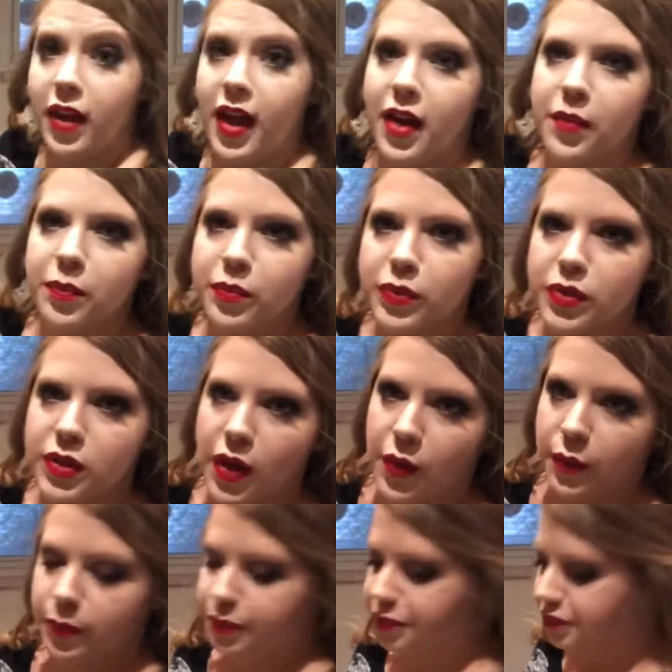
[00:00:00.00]
Okay, so
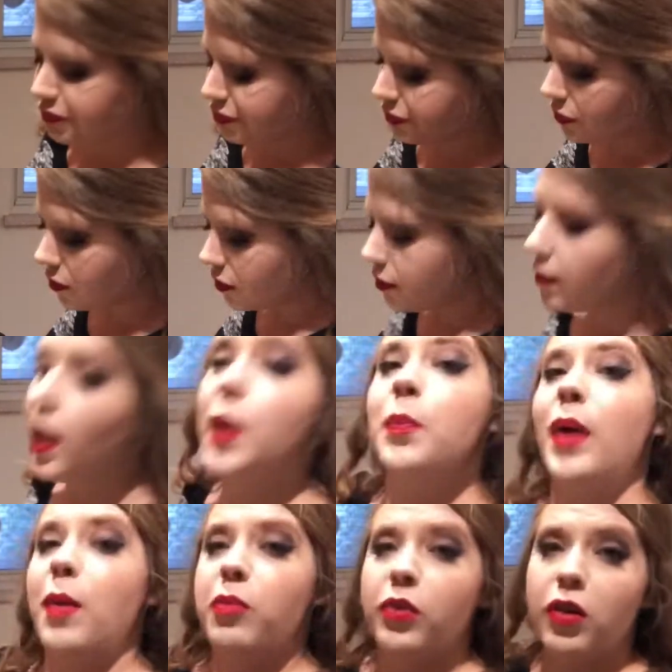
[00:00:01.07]

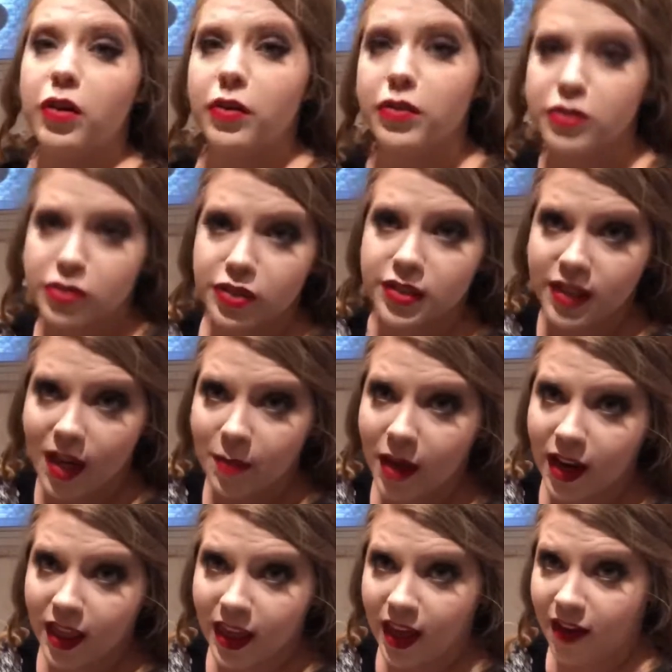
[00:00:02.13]
pepperoni rolls just came
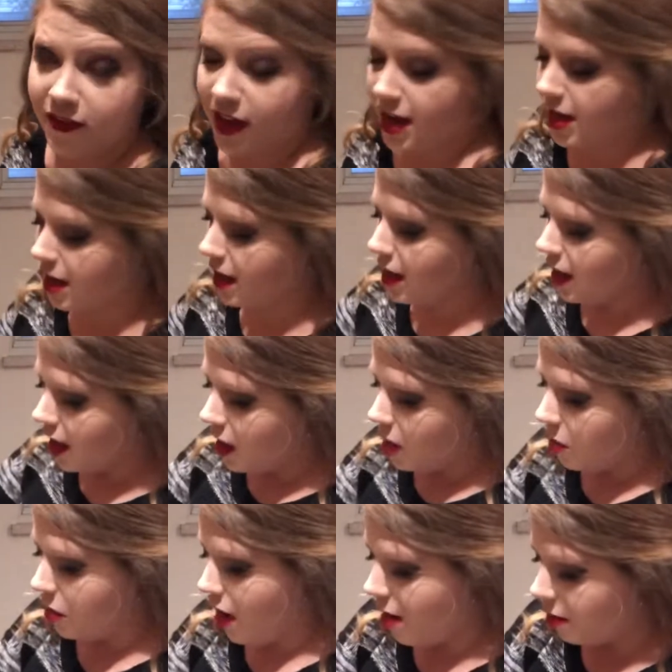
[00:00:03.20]
out of the oven
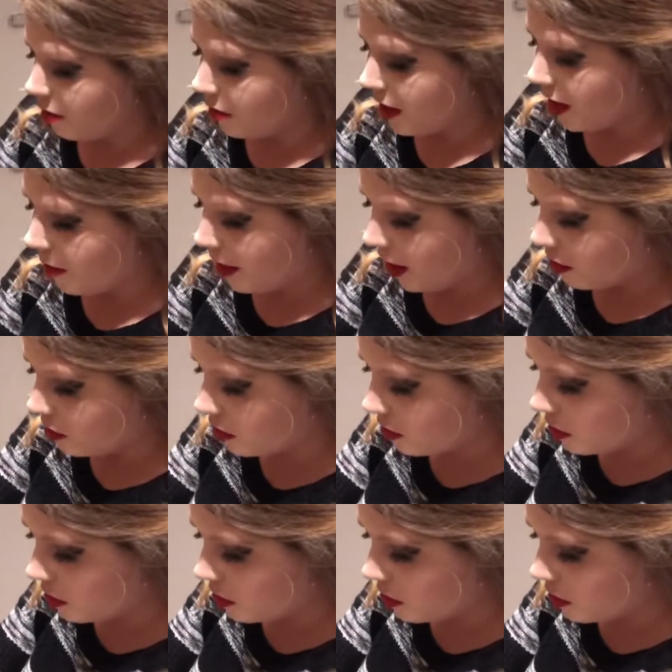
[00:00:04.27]
probably about